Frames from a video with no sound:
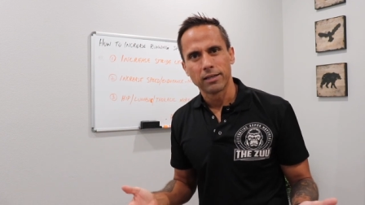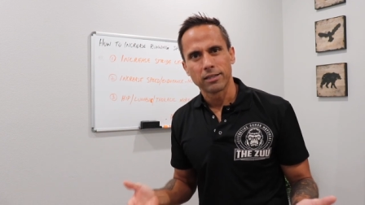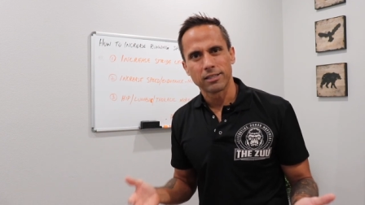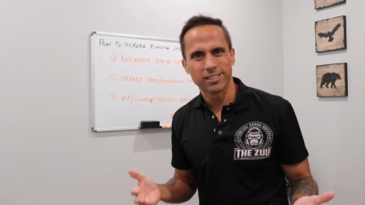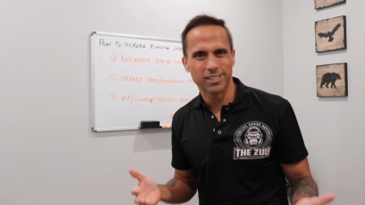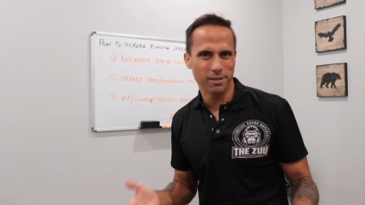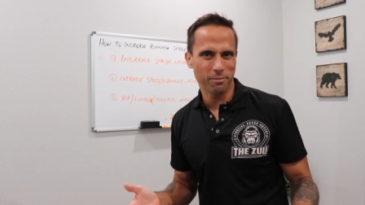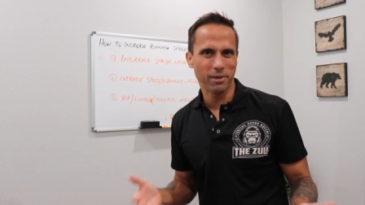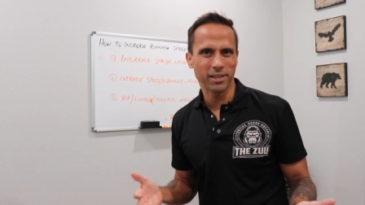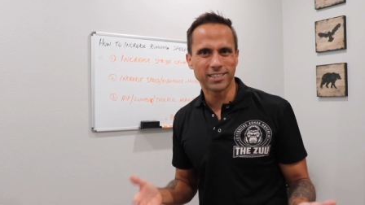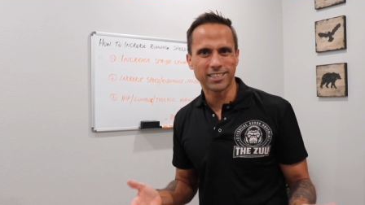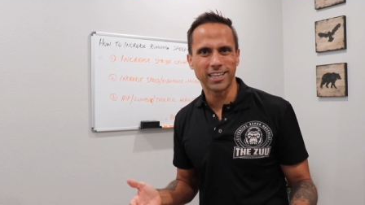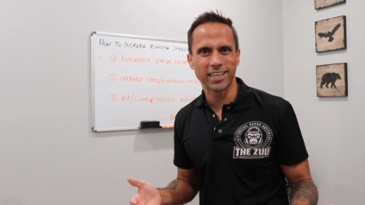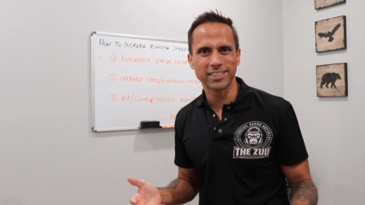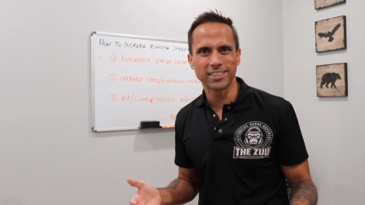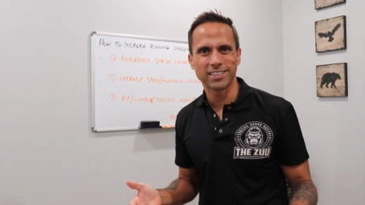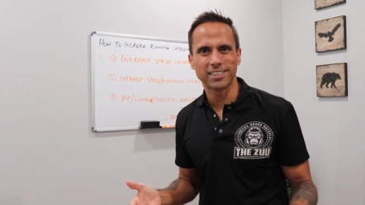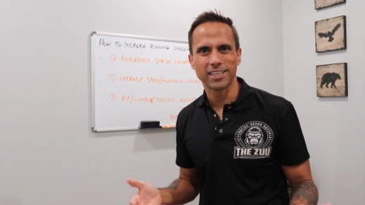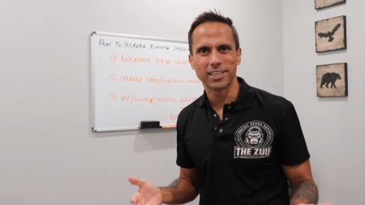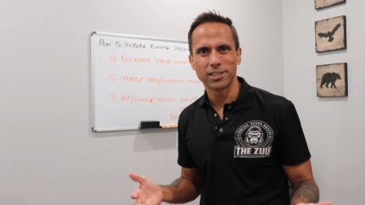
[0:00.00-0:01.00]
Does that make
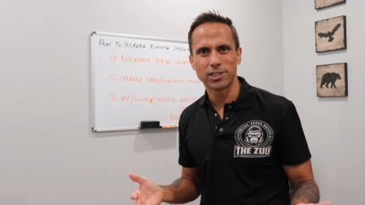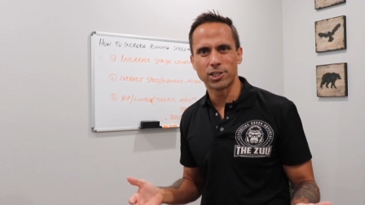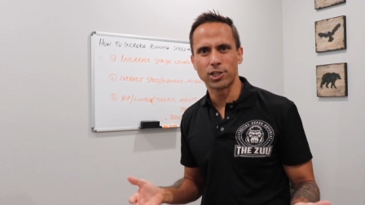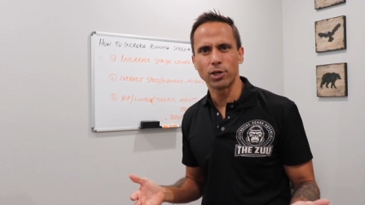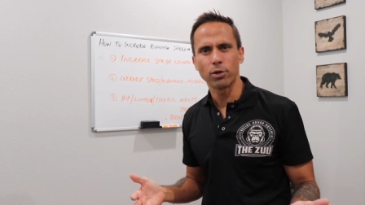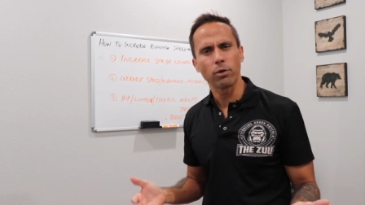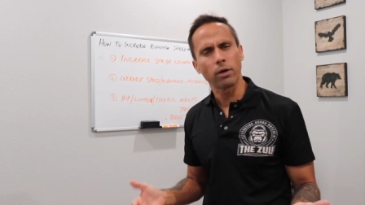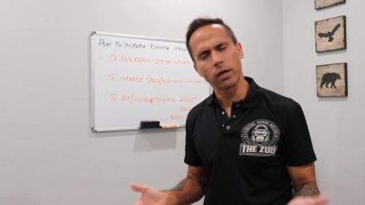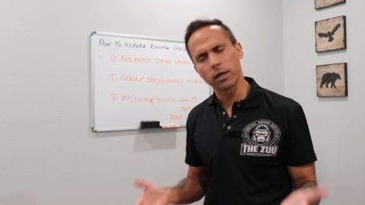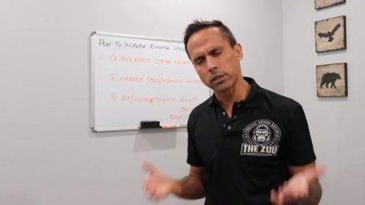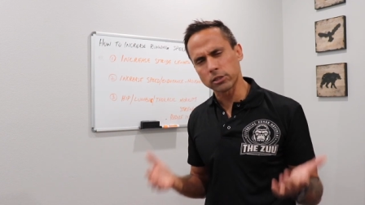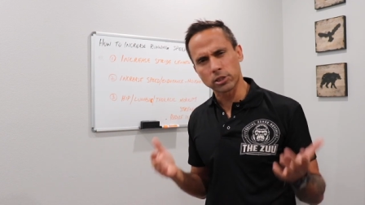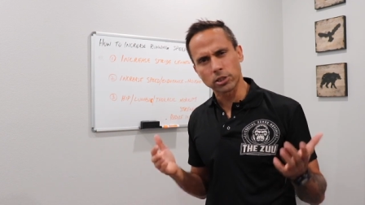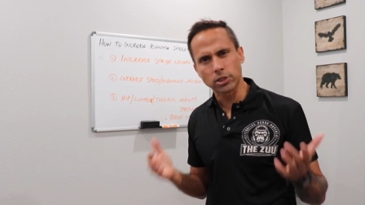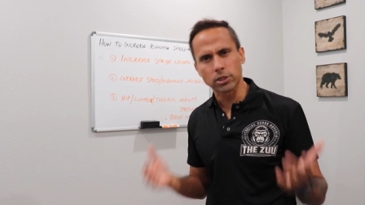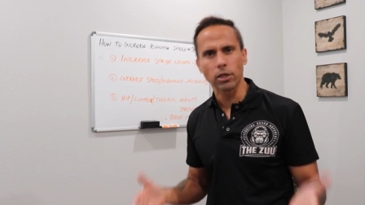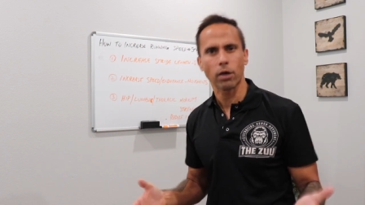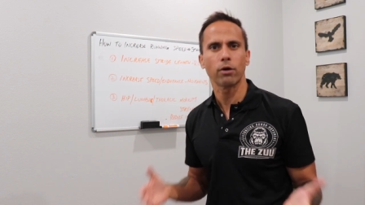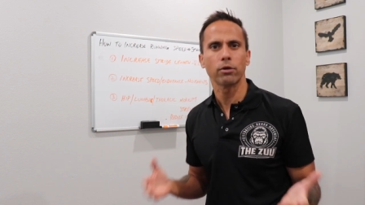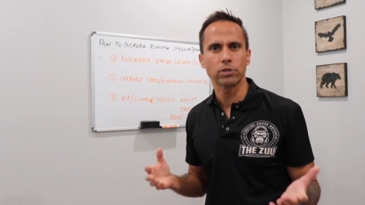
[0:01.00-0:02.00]
sense to you? It is
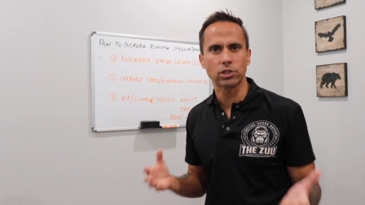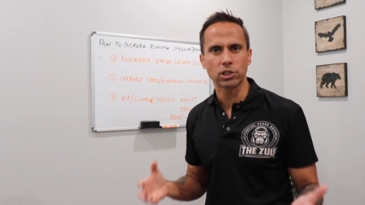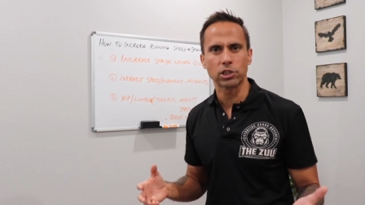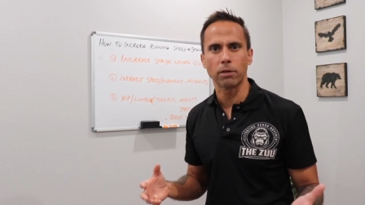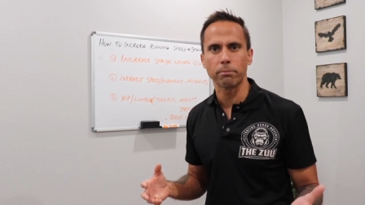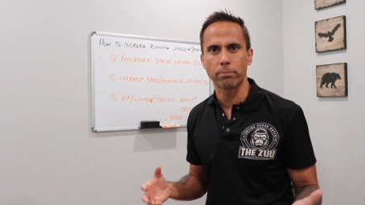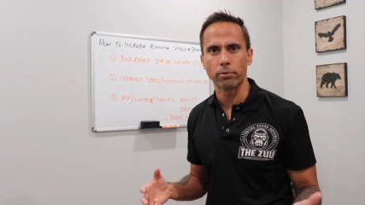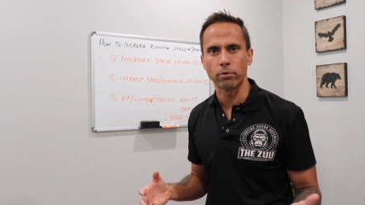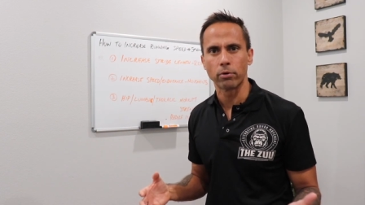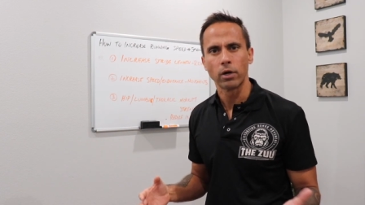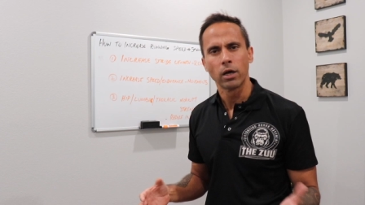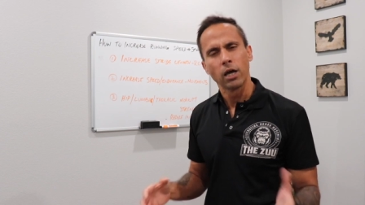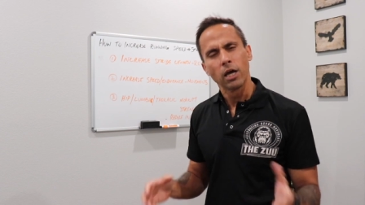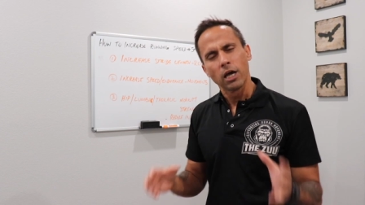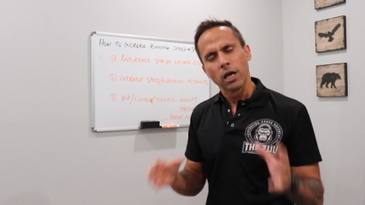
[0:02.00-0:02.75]
so simple.